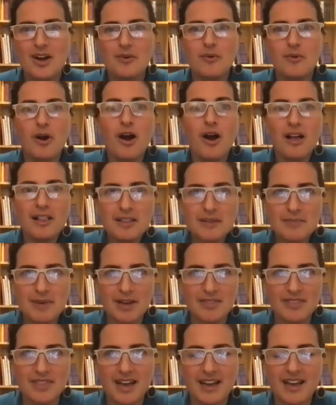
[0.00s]
all
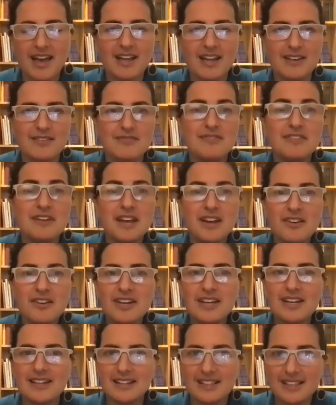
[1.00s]
about that kind of very
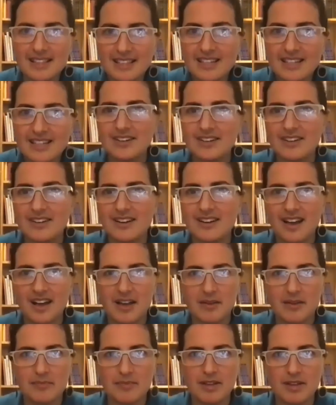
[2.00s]
clear
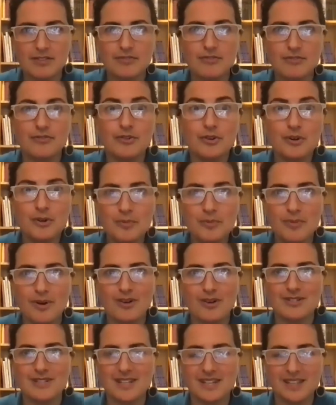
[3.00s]
and firm
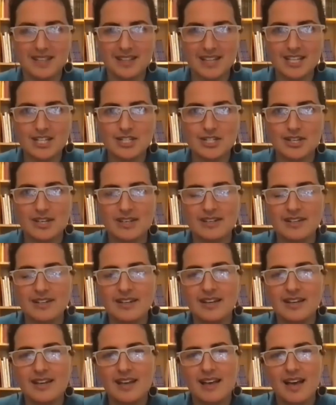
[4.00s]
articulation,
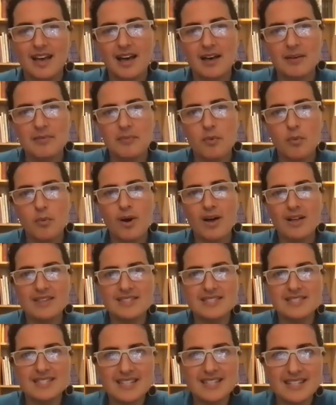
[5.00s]
while
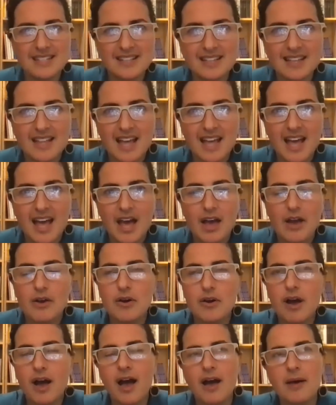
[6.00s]
still
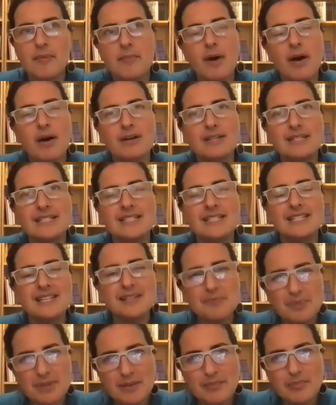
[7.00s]

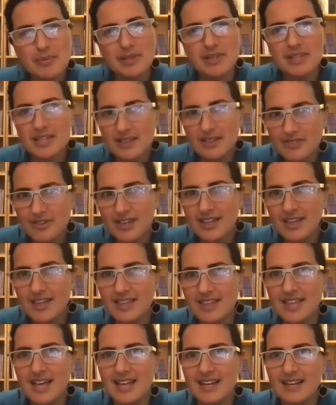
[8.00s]
deeply believing
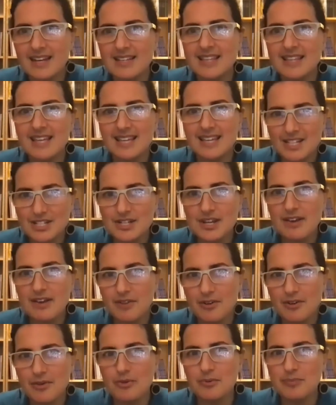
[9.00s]
that they each have
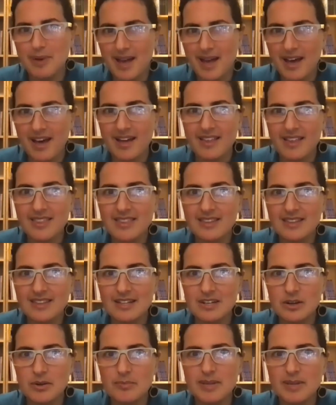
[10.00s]
their own path, you
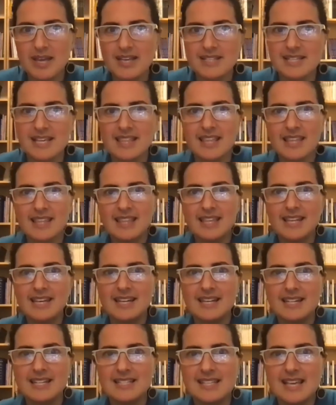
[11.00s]
know, because I think that
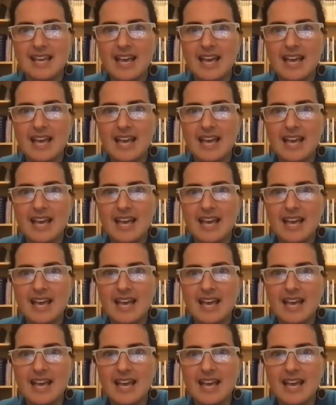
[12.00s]
it's